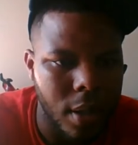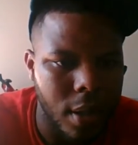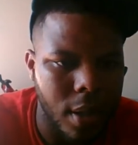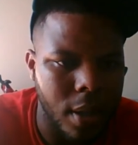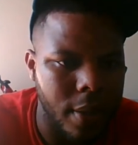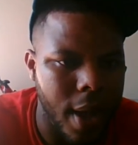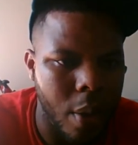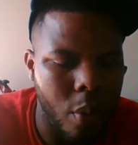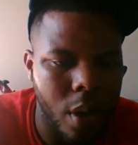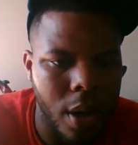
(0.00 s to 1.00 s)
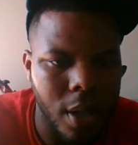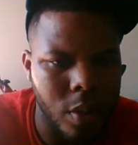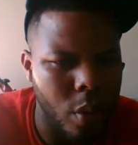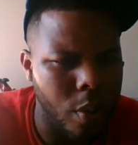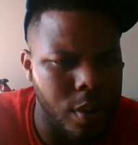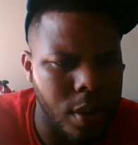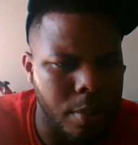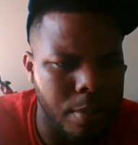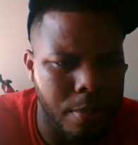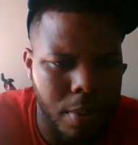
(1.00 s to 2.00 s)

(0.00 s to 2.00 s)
What was the